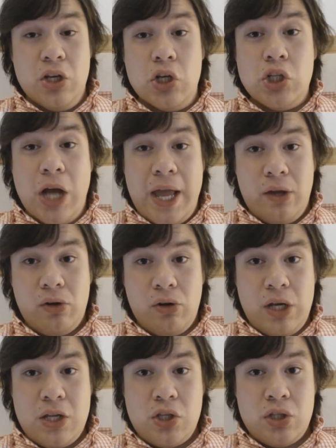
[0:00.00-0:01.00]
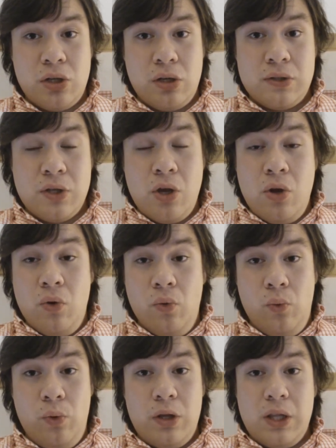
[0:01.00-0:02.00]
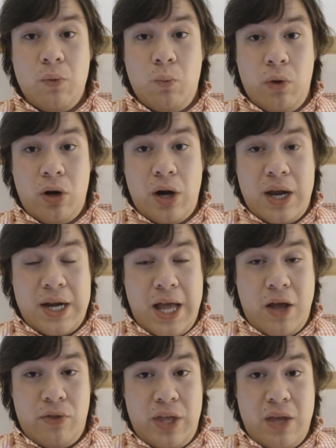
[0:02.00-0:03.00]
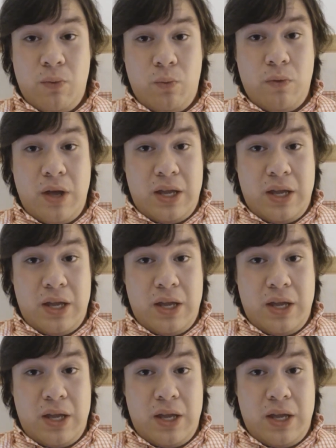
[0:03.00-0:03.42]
giant creatures really were and how they